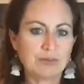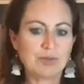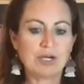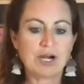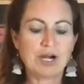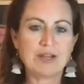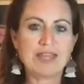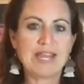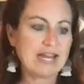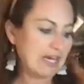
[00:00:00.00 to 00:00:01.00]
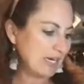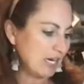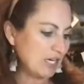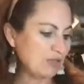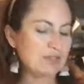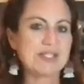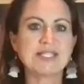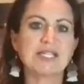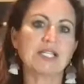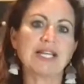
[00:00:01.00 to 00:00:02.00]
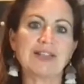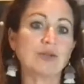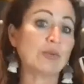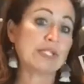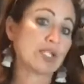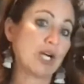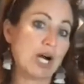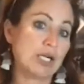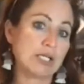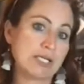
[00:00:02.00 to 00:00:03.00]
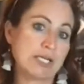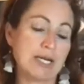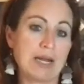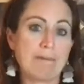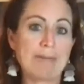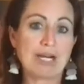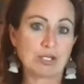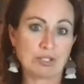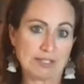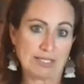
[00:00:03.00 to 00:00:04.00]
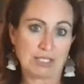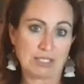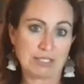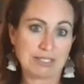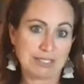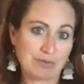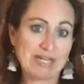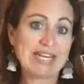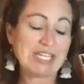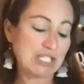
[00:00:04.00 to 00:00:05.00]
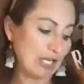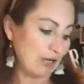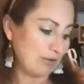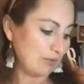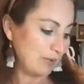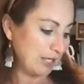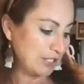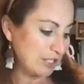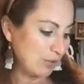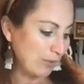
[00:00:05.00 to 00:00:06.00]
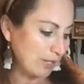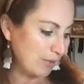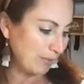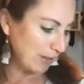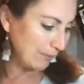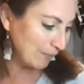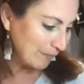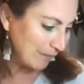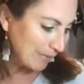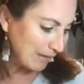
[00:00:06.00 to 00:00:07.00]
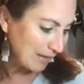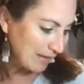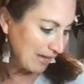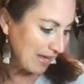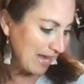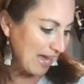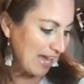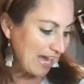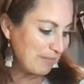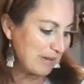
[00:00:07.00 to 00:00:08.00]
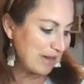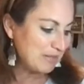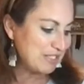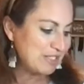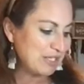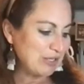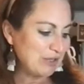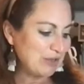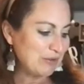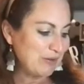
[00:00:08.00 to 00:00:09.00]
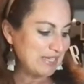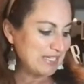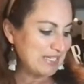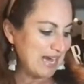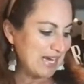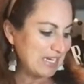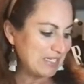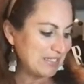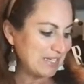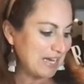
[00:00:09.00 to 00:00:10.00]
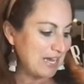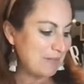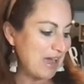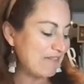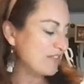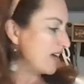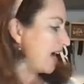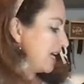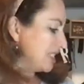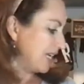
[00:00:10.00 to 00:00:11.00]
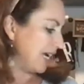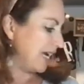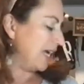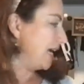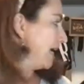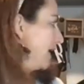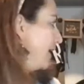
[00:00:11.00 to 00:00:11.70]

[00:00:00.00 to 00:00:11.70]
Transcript: Or are they? Are you still at the Ritz Carlton Medical Center? We need to know. We need to know where you are. Hey, Bobby Sue. Yes, um, I've got a.